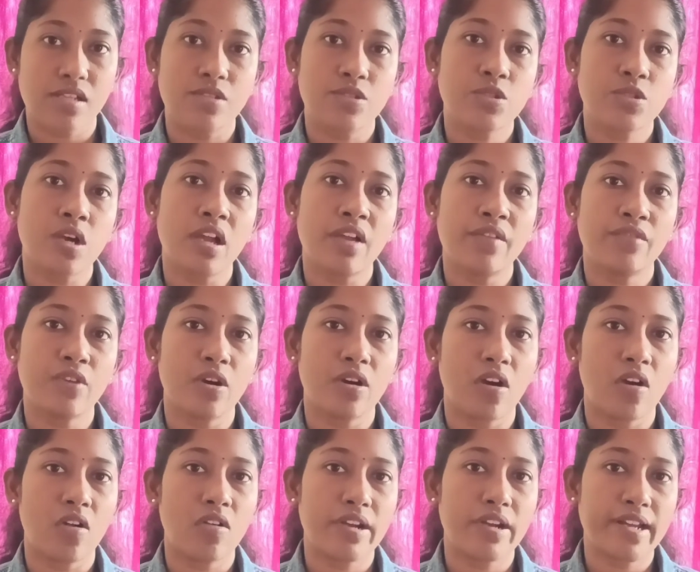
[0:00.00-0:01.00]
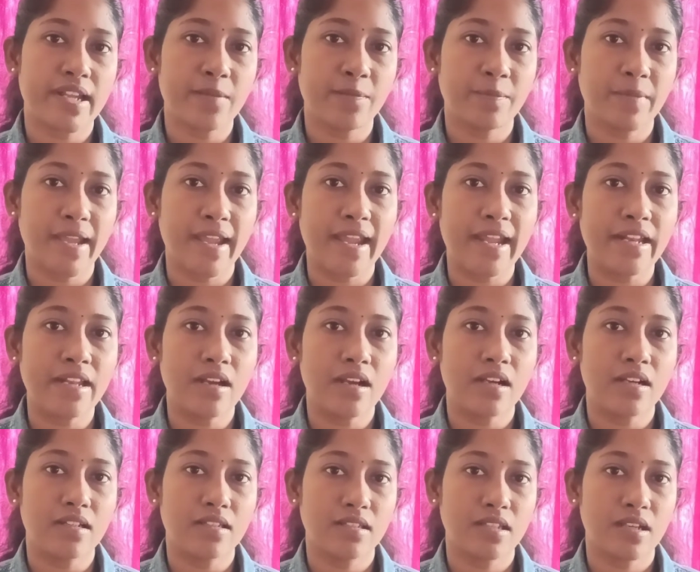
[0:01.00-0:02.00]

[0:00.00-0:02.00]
So I've already made the